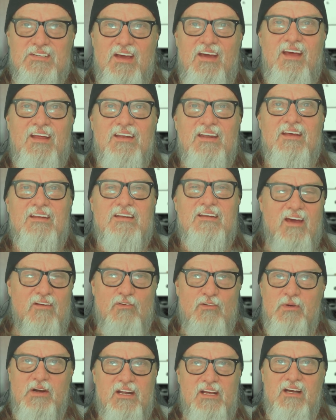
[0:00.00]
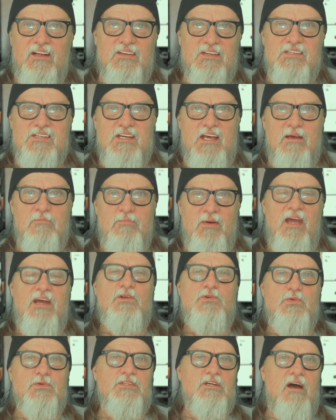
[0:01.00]
tent and get everybody on the same
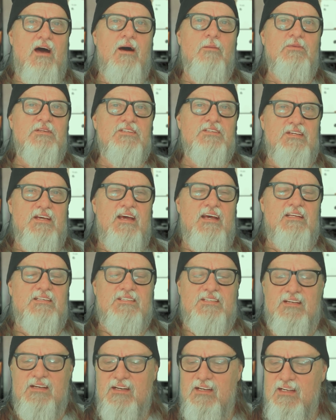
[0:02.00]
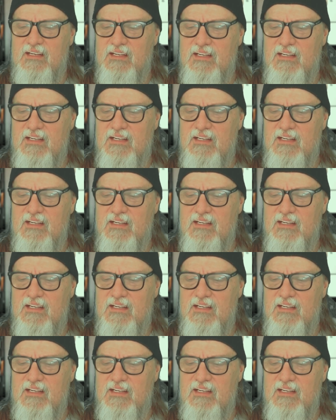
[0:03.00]
page with common sense,